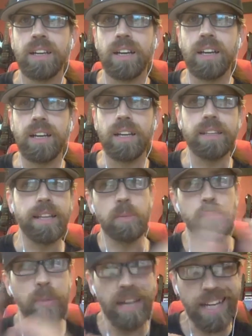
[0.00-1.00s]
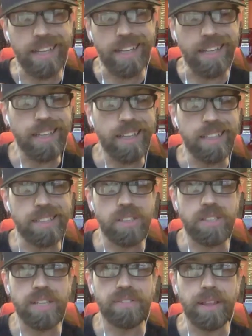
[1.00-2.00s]
uh, now biting is a
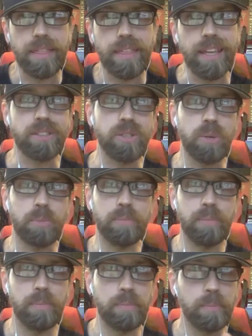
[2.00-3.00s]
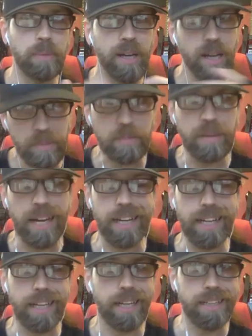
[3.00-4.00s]
different thing so puppy
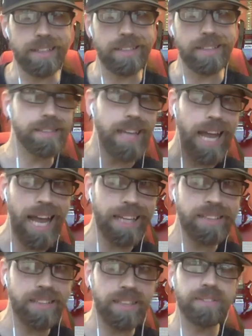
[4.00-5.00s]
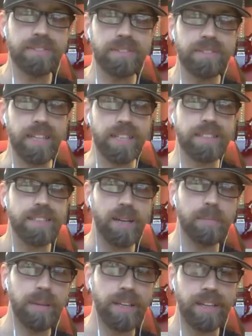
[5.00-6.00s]
biting is active, it's
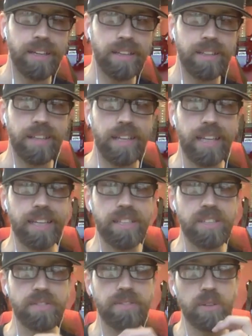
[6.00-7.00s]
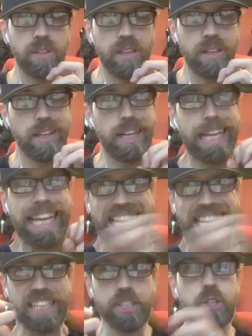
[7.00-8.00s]
up here, it is full on
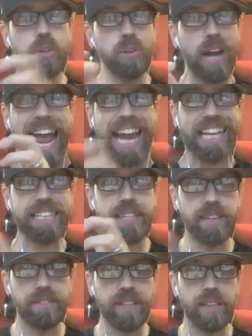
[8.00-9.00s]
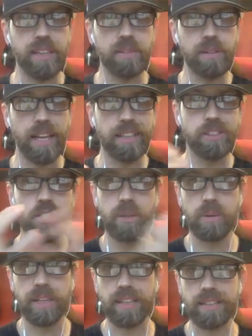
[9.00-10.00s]
interactivity, right?
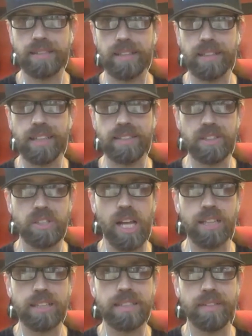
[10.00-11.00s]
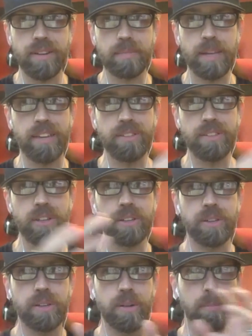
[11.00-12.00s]
Chewing is a, is a solitary
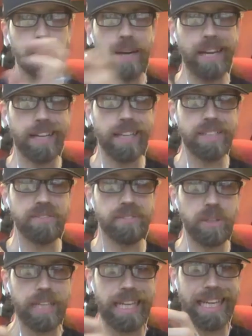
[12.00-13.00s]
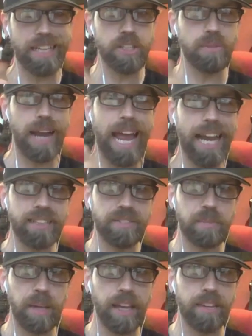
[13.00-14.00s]
behavior, biting is a fully
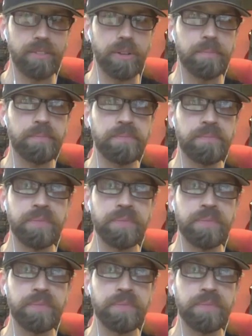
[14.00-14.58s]
interactive behavior.